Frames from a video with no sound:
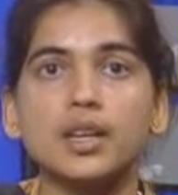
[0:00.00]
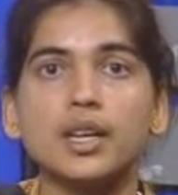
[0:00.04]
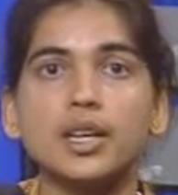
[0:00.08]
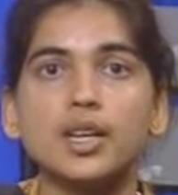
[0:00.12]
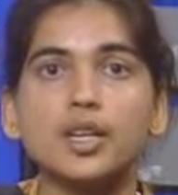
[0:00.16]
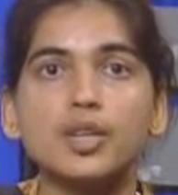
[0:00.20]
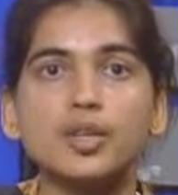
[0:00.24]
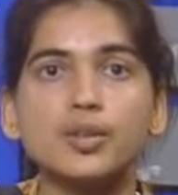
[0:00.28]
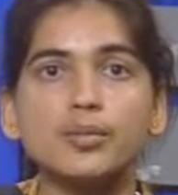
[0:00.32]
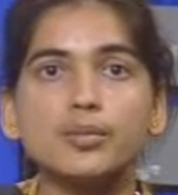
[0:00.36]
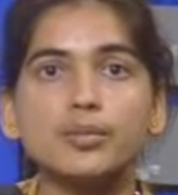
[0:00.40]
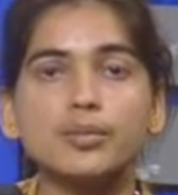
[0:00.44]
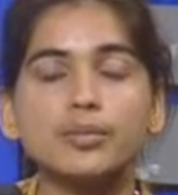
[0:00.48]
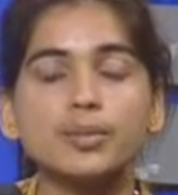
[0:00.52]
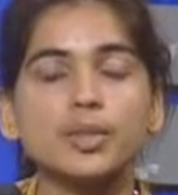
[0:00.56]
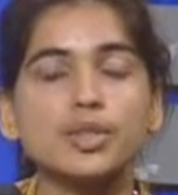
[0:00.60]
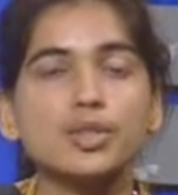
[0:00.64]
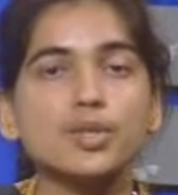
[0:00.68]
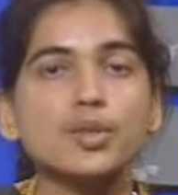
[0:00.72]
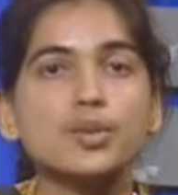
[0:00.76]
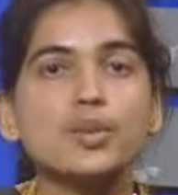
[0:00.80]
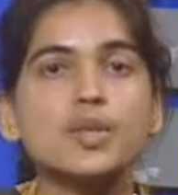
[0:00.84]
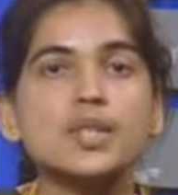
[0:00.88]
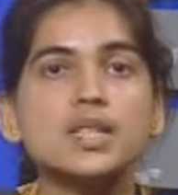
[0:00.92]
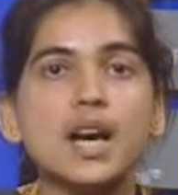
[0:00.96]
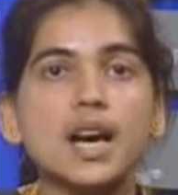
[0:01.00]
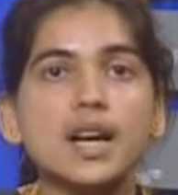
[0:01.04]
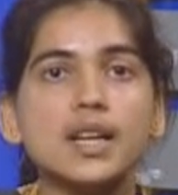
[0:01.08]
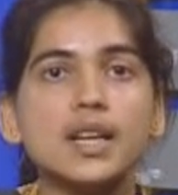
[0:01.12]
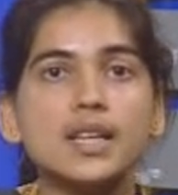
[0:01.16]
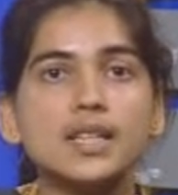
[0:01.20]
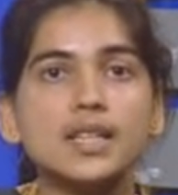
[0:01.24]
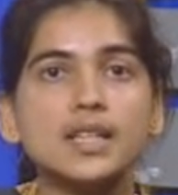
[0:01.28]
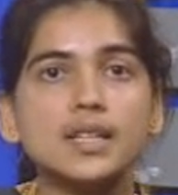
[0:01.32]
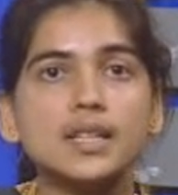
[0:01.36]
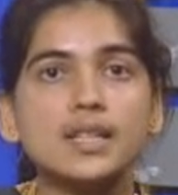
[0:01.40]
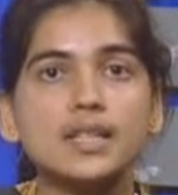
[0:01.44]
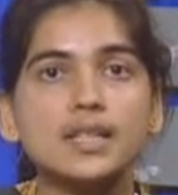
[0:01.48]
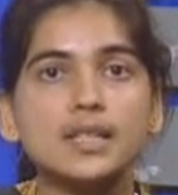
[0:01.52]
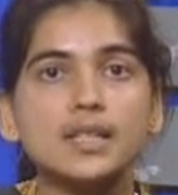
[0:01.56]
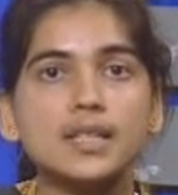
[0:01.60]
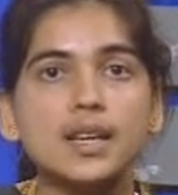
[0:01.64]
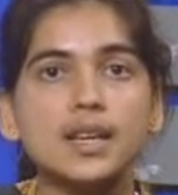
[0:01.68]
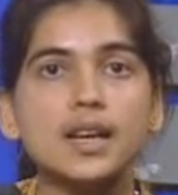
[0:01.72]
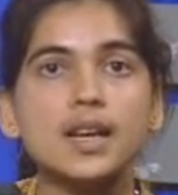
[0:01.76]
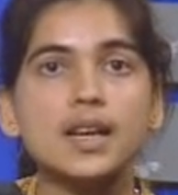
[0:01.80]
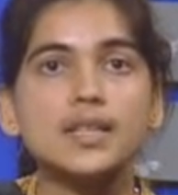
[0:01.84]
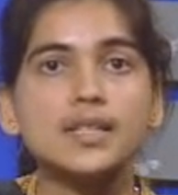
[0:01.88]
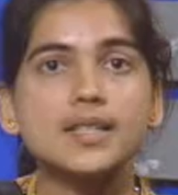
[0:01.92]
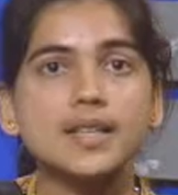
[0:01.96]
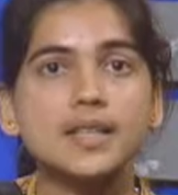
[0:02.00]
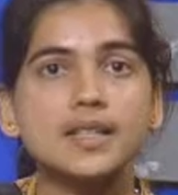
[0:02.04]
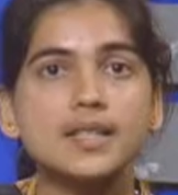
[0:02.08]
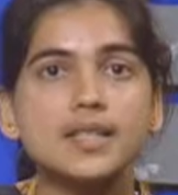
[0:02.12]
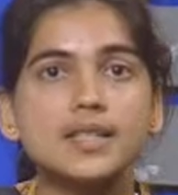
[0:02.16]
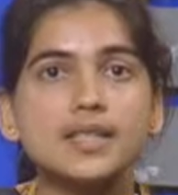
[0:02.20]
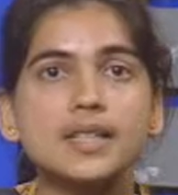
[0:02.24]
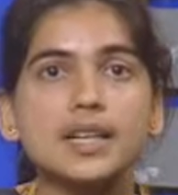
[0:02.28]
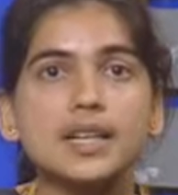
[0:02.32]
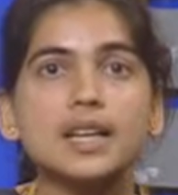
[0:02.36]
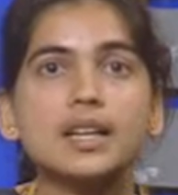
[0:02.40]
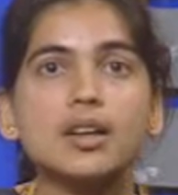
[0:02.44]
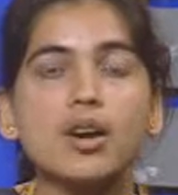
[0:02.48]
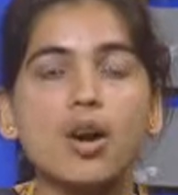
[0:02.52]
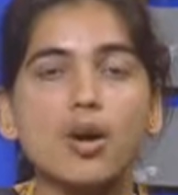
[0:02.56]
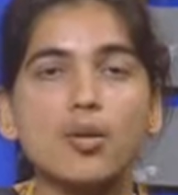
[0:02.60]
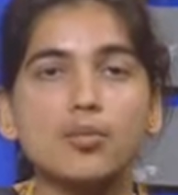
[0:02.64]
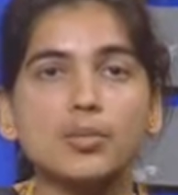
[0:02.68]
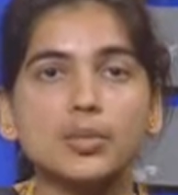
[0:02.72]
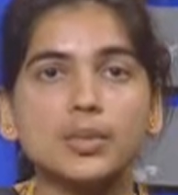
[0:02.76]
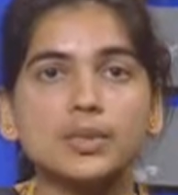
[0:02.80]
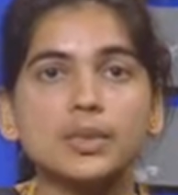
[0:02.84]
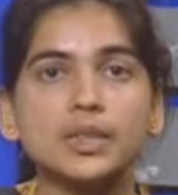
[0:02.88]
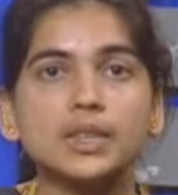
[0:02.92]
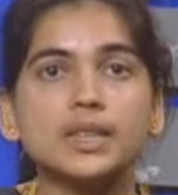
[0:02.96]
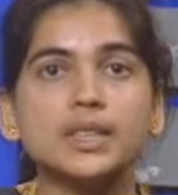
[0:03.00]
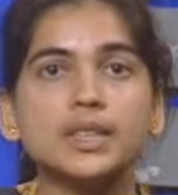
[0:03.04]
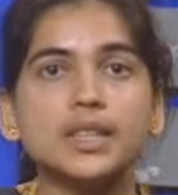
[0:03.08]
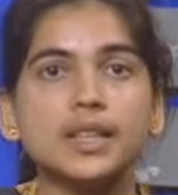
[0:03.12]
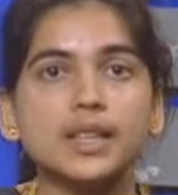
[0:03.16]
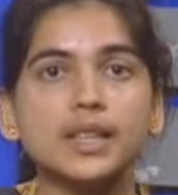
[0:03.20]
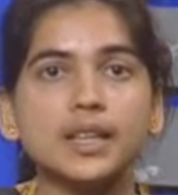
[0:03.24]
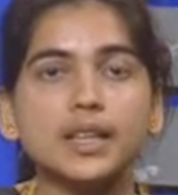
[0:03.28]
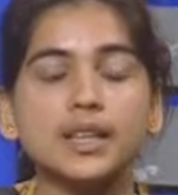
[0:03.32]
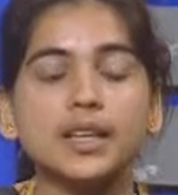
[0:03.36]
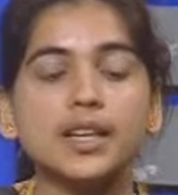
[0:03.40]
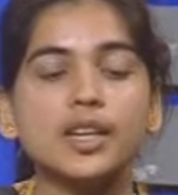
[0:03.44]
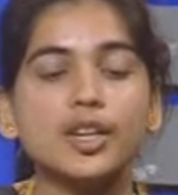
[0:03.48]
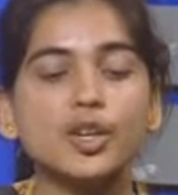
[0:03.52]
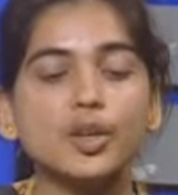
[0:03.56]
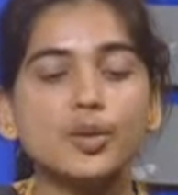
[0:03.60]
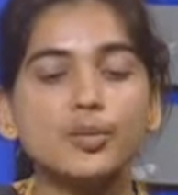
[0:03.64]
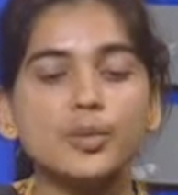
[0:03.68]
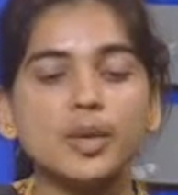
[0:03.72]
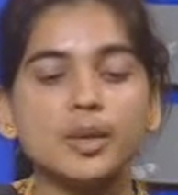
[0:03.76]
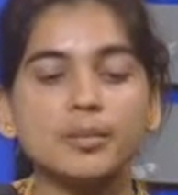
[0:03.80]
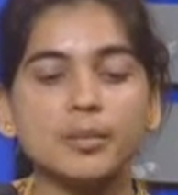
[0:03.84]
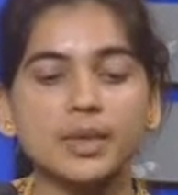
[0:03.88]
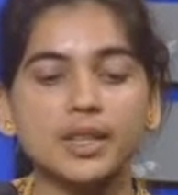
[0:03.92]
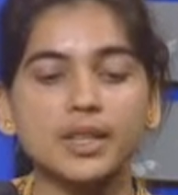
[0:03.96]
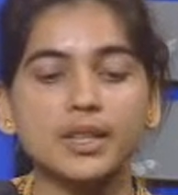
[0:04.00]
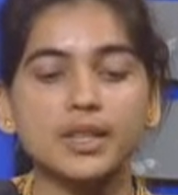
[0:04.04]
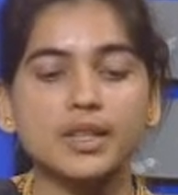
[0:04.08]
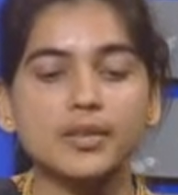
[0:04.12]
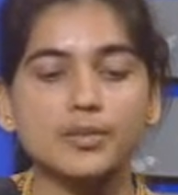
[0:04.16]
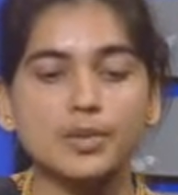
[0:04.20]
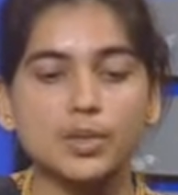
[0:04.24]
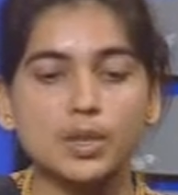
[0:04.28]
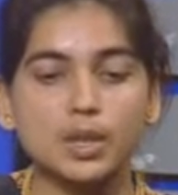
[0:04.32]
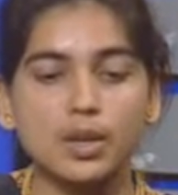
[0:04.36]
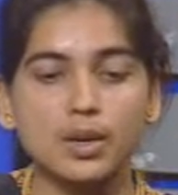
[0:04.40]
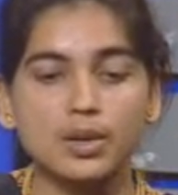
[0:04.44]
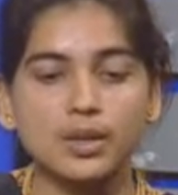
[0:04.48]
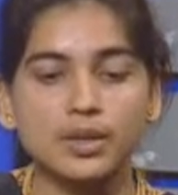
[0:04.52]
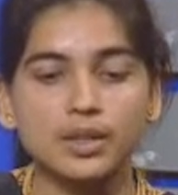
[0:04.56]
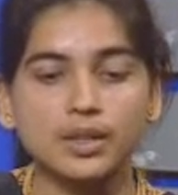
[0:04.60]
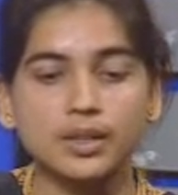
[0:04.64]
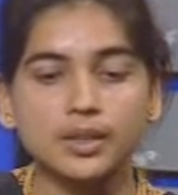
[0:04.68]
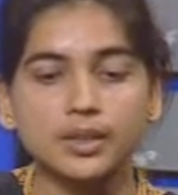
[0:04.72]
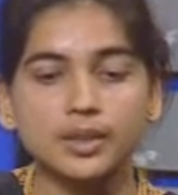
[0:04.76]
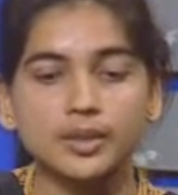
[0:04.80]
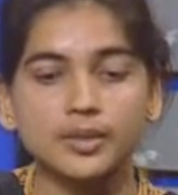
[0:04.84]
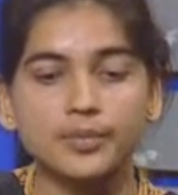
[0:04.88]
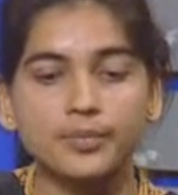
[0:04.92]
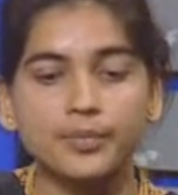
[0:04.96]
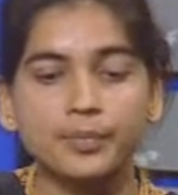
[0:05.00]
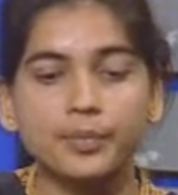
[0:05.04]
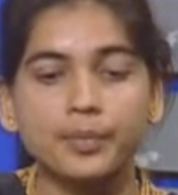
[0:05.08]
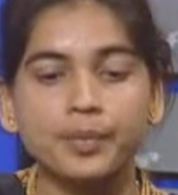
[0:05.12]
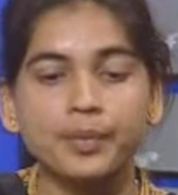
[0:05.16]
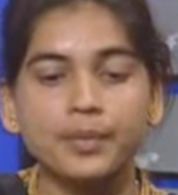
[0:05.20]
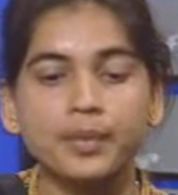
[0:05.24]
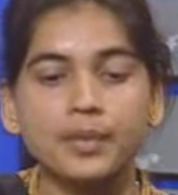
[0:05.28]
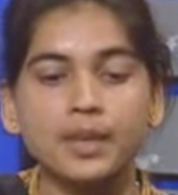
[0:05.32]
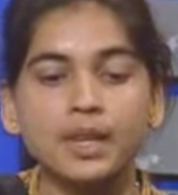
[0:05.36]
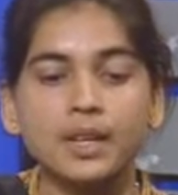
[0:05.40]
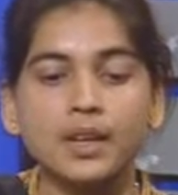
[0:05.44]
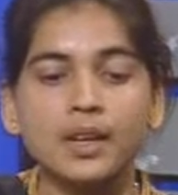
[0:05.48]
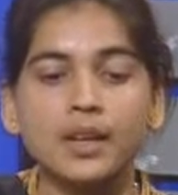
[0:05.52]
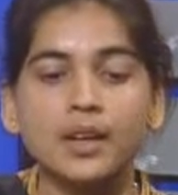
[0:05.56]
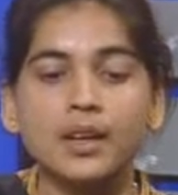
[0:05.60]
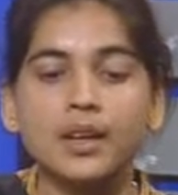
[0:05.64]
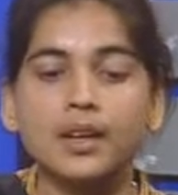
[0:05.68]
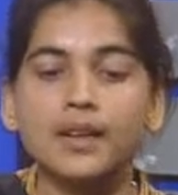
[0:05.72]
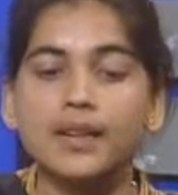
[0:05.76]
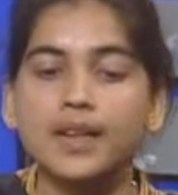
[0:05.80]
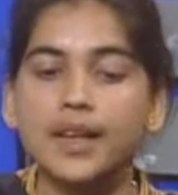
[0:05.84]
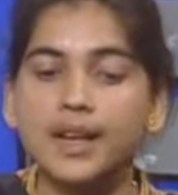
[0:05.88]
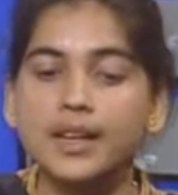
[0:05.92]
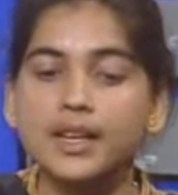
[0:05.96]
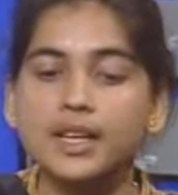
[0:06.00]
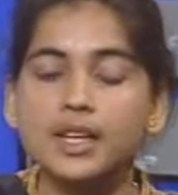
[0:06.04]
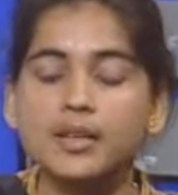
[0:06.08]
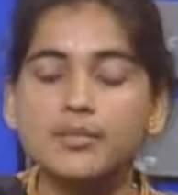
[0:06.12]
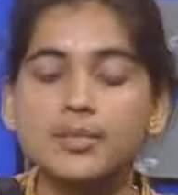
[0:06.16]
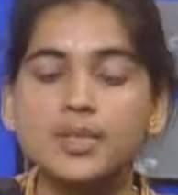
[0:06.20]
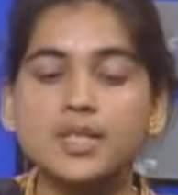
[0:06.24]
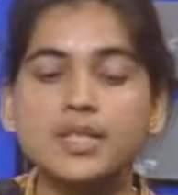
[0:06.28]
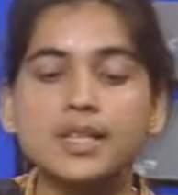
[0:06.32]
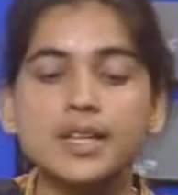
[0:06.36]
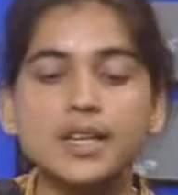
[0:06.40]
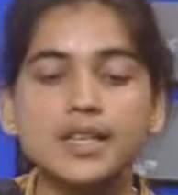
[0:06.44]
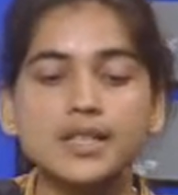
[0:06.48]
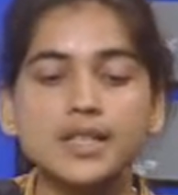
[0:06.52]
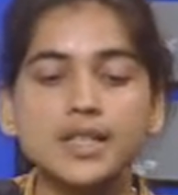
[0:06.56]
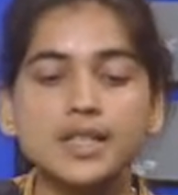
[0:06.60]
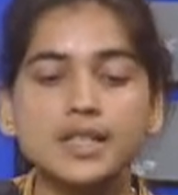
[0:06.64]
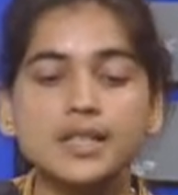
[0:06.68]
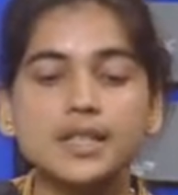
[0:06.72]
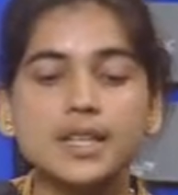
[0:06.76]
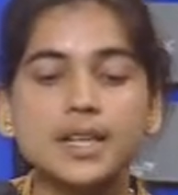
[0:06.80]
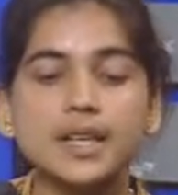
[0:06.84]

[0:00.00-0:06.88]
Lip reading: So stunning is the essential component in human method of slaughter. Then comes dressing